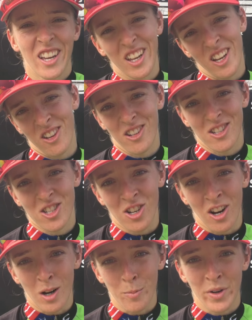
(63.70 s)
getting a good
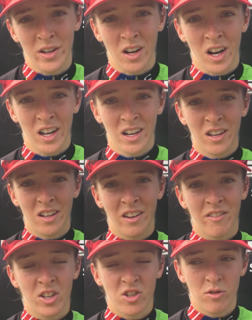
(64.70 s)
start but not
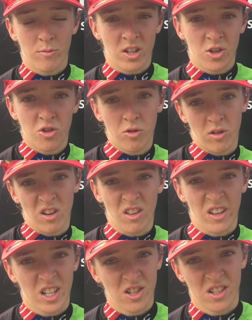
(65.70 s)
giving too much too
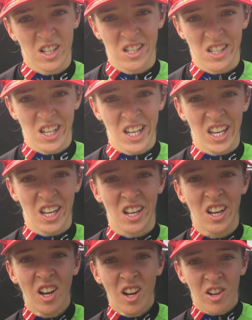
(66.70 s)
early, just because the heat,
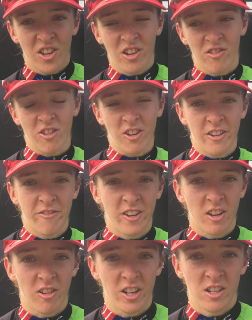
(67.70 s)
you could really
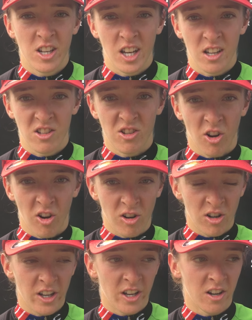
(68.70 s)
feel it take its
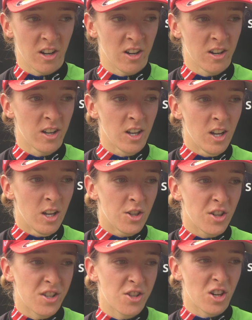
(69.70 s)
toll, and
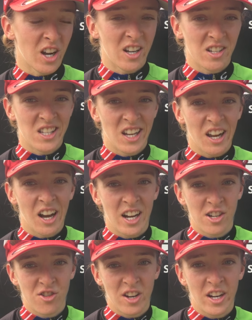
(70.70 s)
just trying to stay
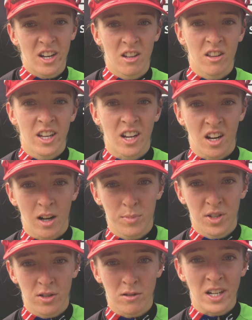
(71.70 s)
hydrated leading up
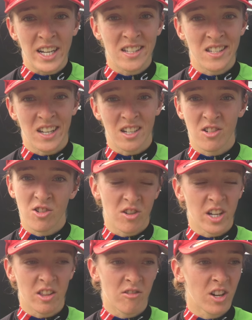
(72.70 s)
to the race and
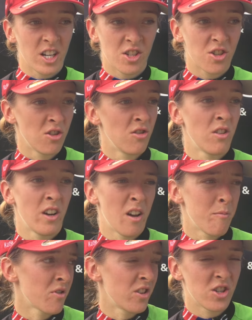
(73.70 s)
during the race too.
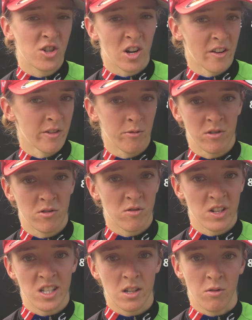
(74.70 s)
I'm pretty sure everyone was
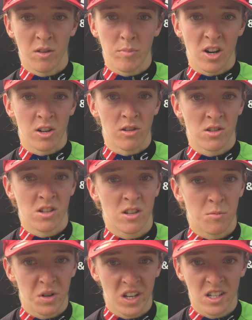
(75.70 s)
racing with bottles on
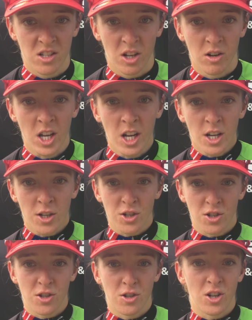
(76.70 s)
their bike, so
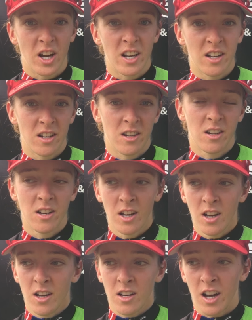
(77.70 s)
just trying to
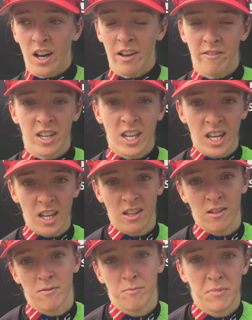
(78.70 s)
not have the heat
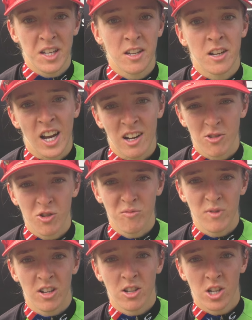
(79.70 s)
beat you down too
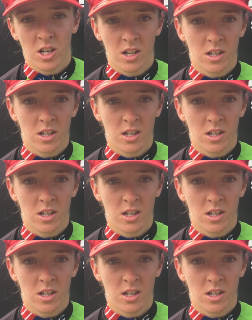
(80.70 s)
much.